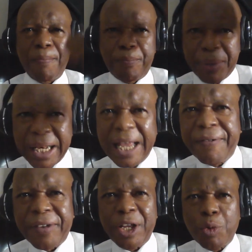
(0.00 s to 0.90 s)

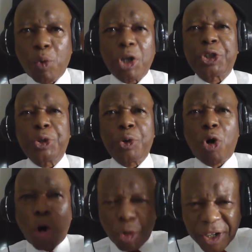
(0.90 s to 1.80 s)
believe in what you
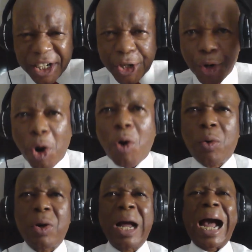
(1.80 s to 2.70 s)
already
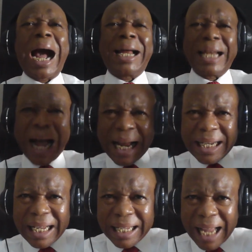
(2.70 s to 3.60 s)
know,
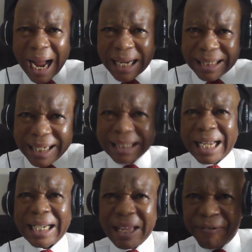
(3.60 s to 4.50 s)
and get
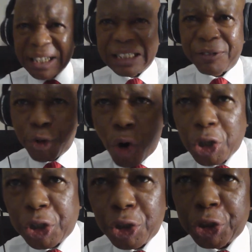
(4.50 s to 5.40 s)
an effective
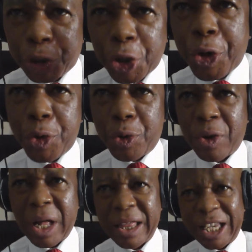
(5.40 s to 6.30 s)
coach to show you
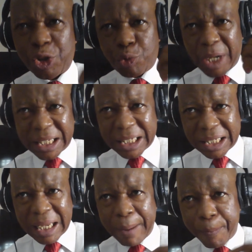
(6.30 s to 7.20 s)
the tricks,
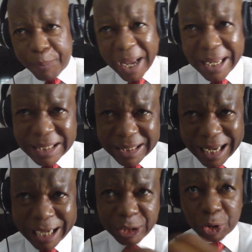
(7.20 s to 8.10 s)
bends,
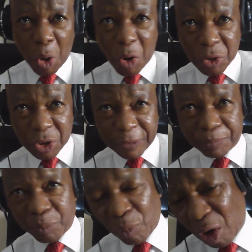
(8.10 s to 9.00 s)
and turns
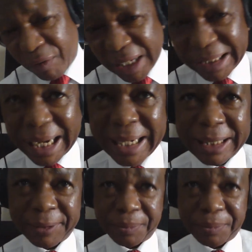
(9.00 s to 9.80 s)
of the internet.